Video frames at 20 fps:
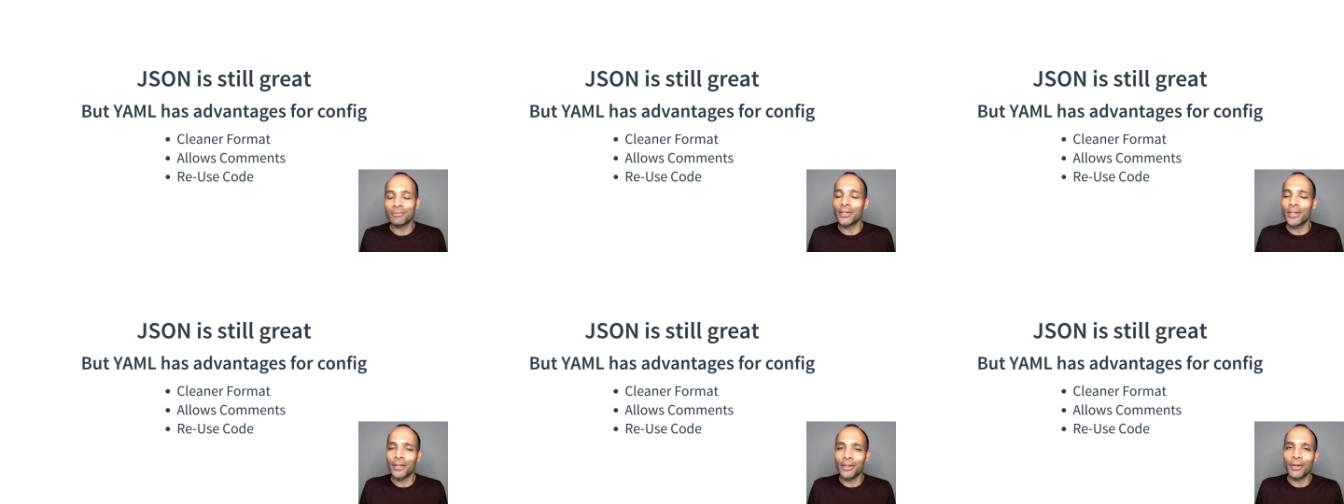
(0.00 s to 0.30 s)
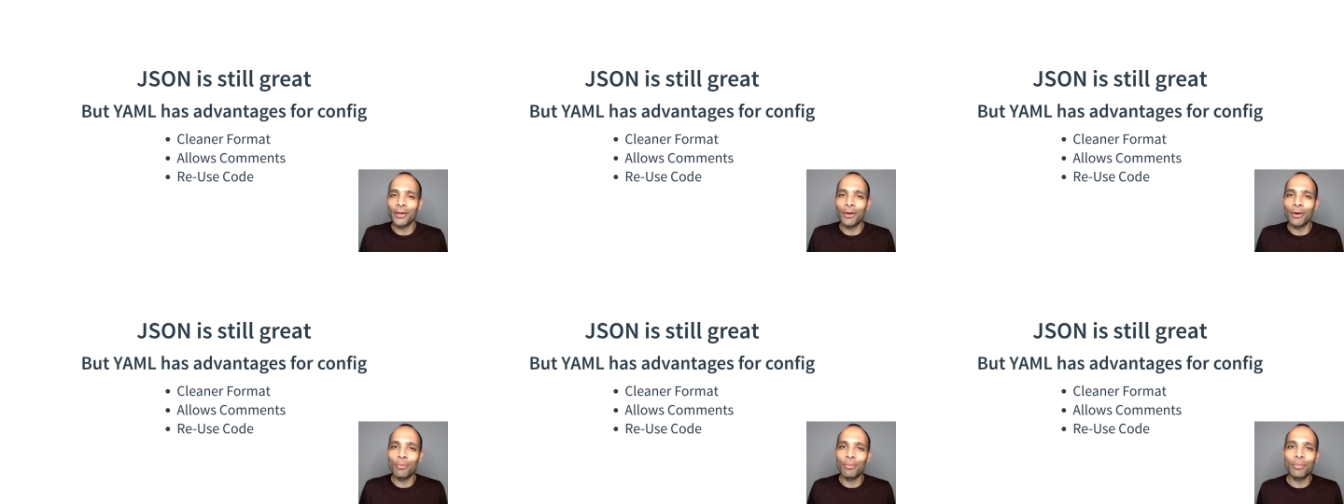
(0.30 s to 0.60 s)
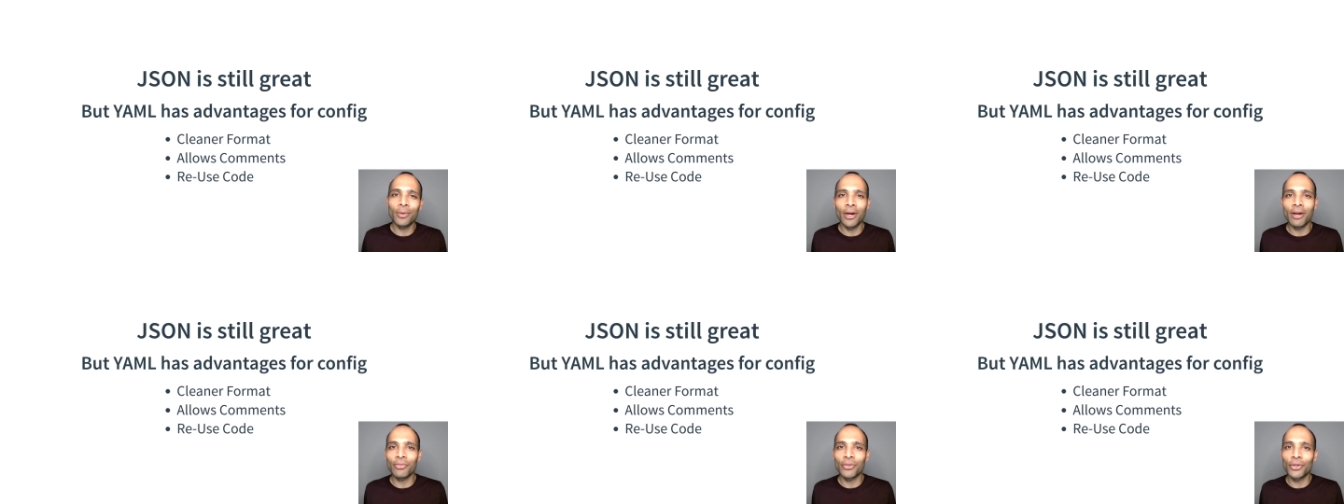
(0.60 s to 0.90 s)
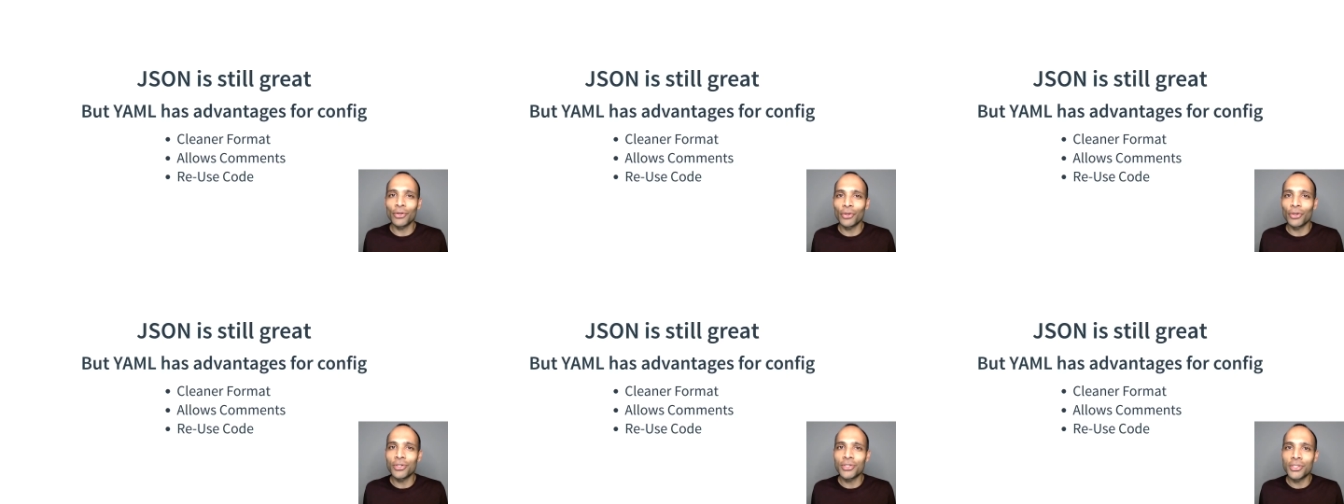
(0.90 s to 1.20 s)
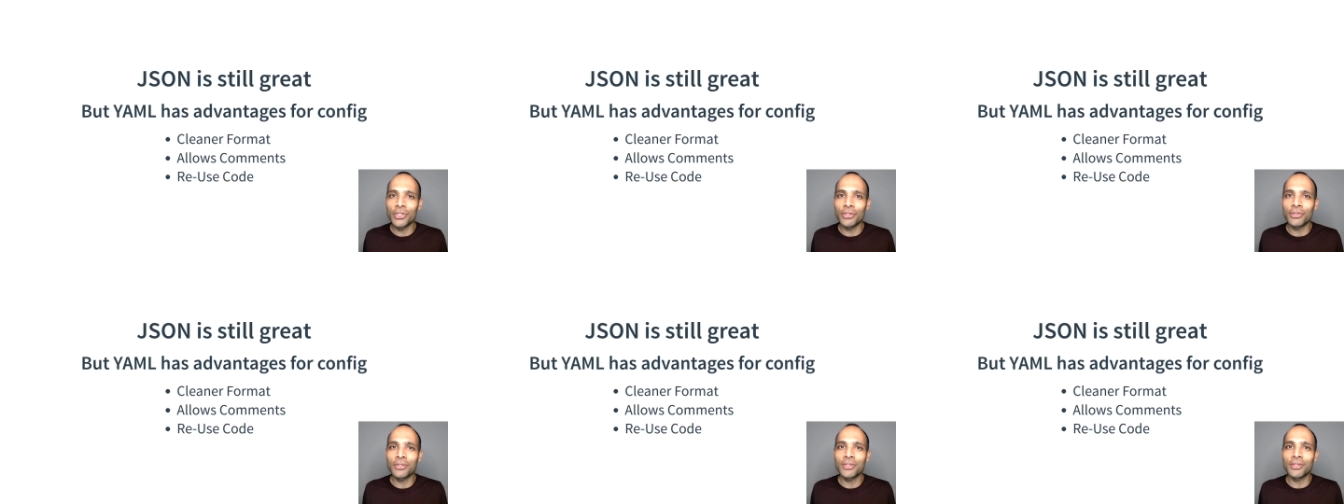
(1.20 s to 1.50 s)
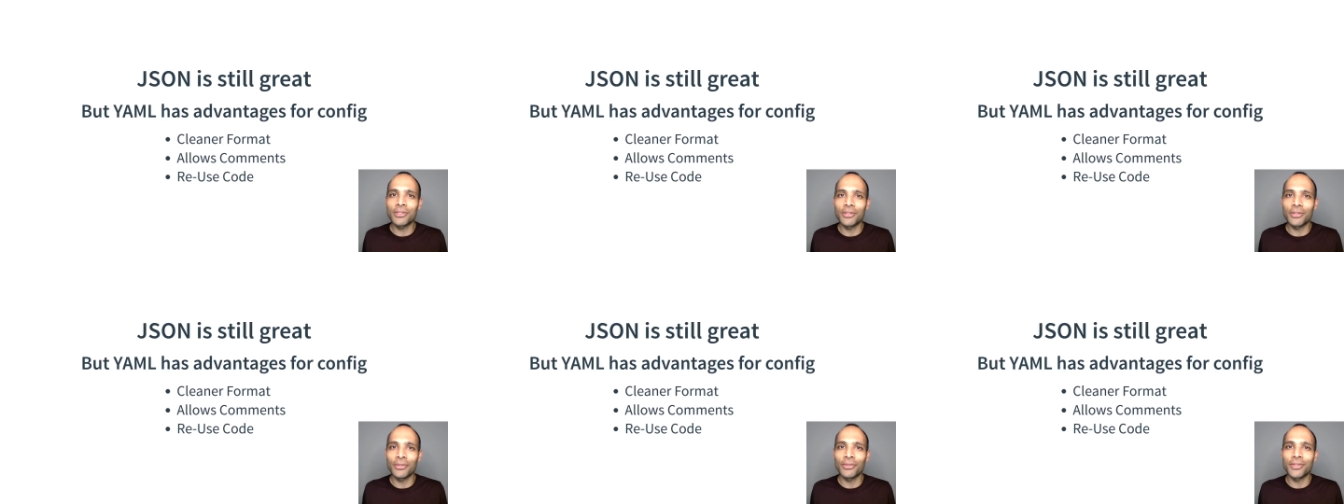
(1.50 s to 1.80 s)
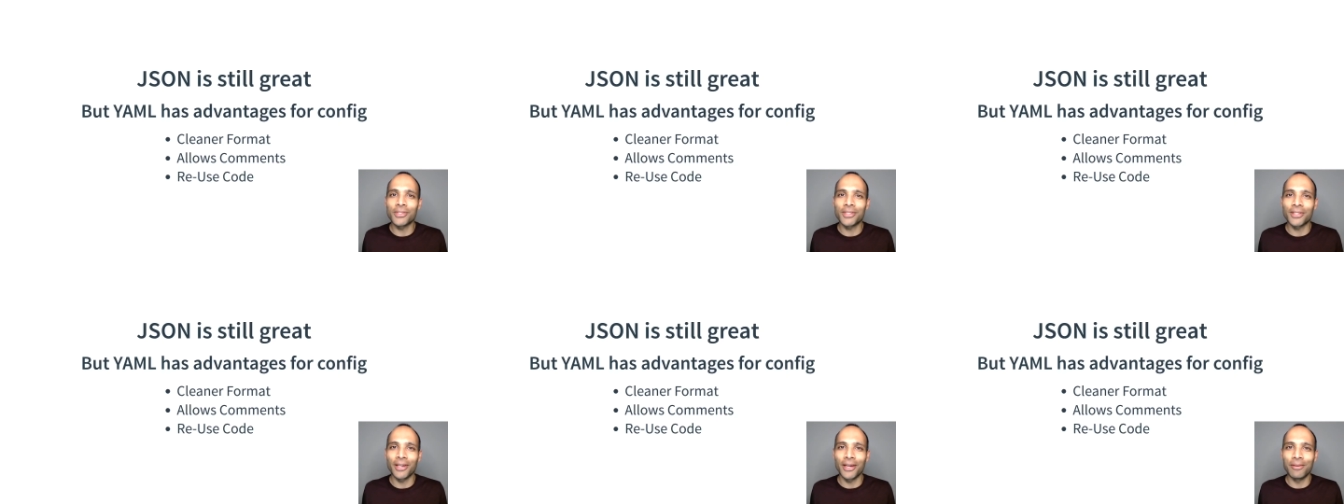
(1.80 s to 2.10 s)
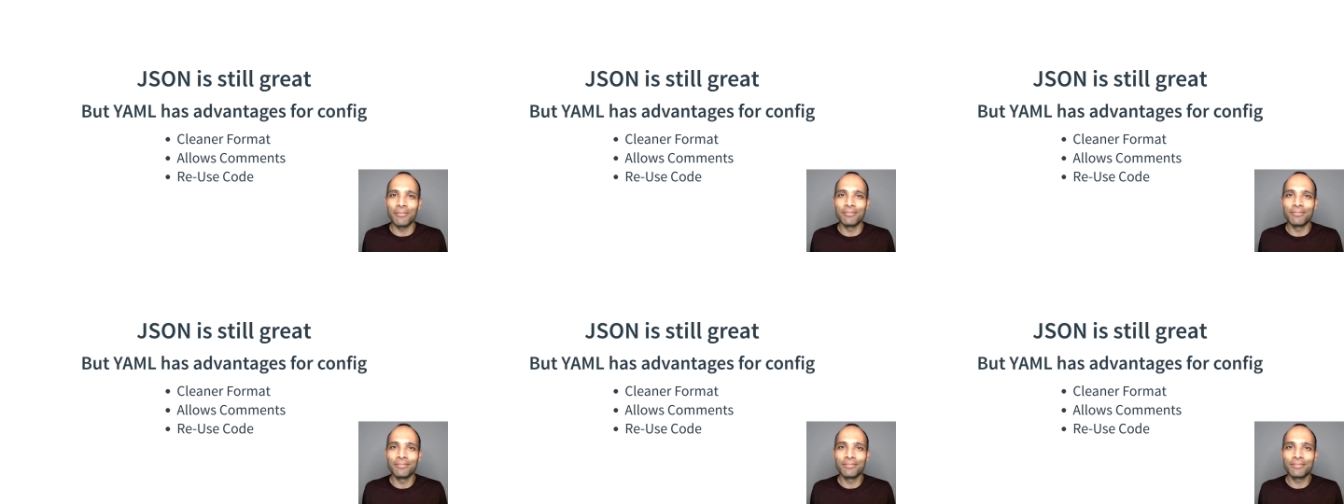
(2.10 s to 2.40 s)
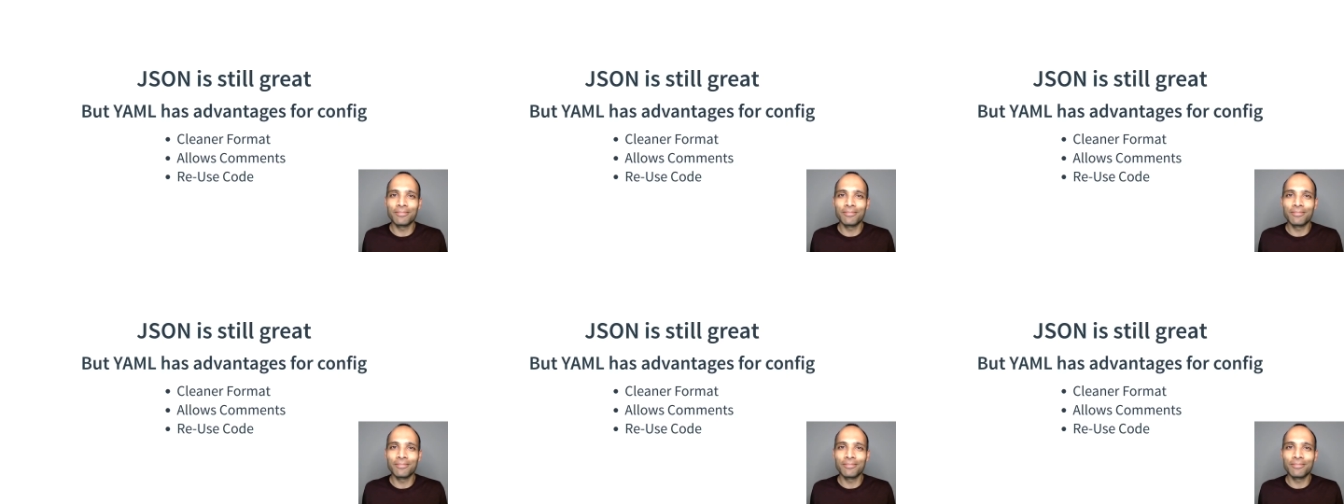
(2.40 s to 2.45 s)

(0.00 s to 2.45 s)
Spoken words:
and I hope I've encouraged you to do the same.